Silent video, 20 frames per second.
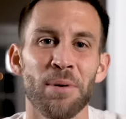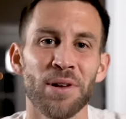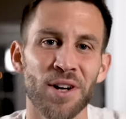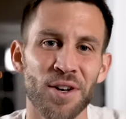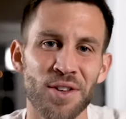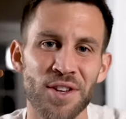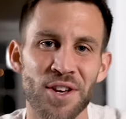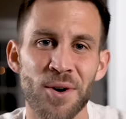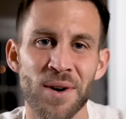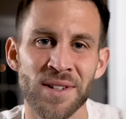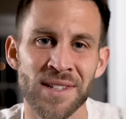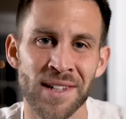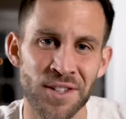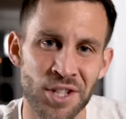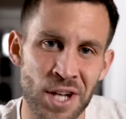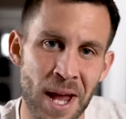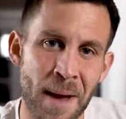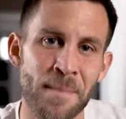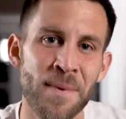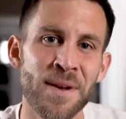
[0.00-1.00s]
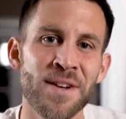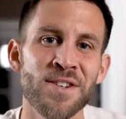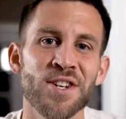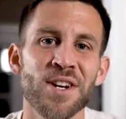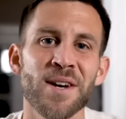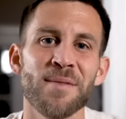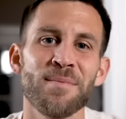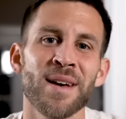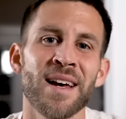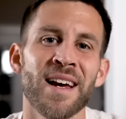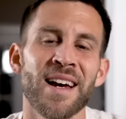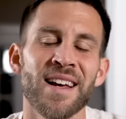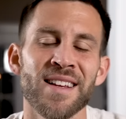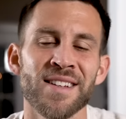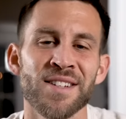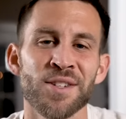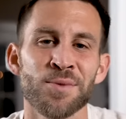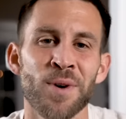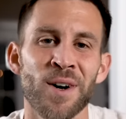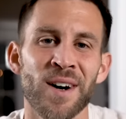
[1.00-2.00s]
below the USL Championship,
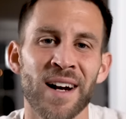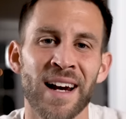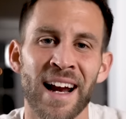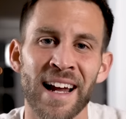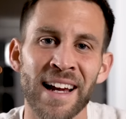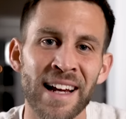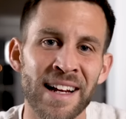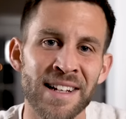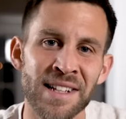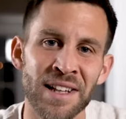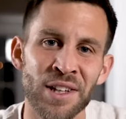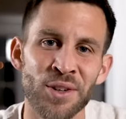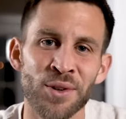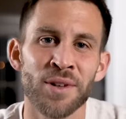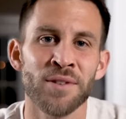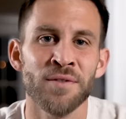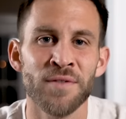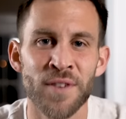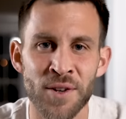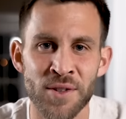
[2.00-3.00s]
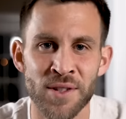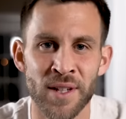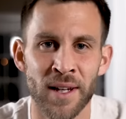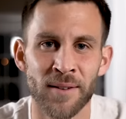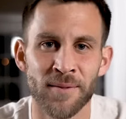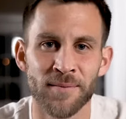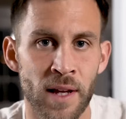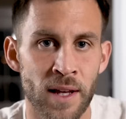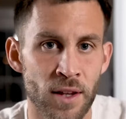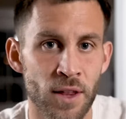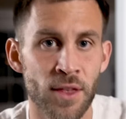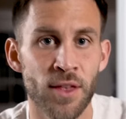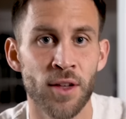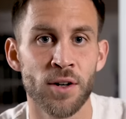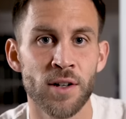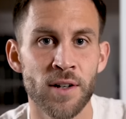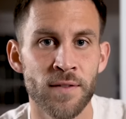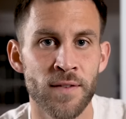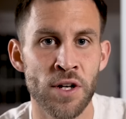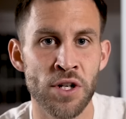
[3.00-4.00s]
this is where it kind of gets a little confusing. In the
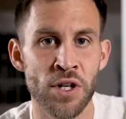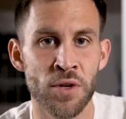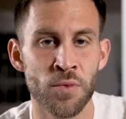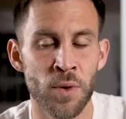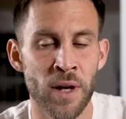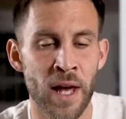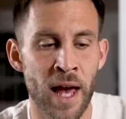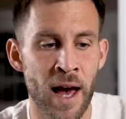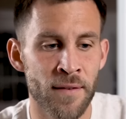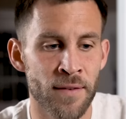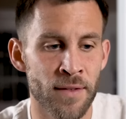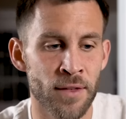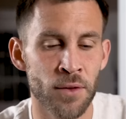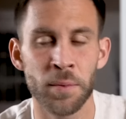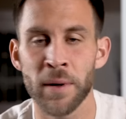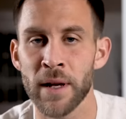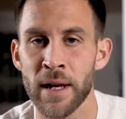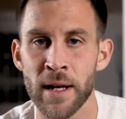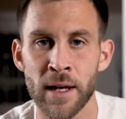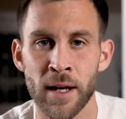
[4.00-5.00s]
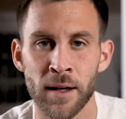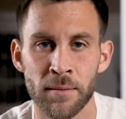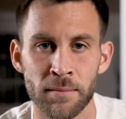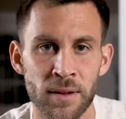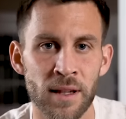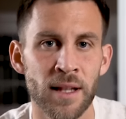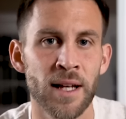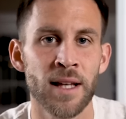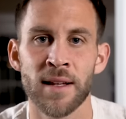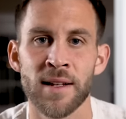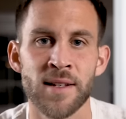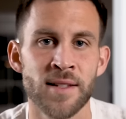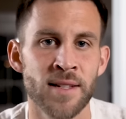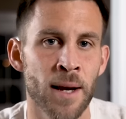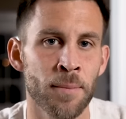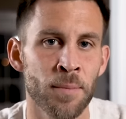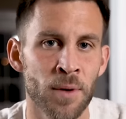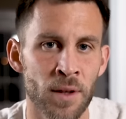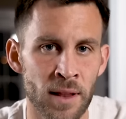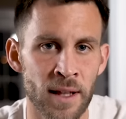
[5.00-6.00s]
third division, we have three completely
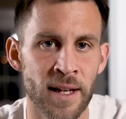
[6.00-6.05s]
separate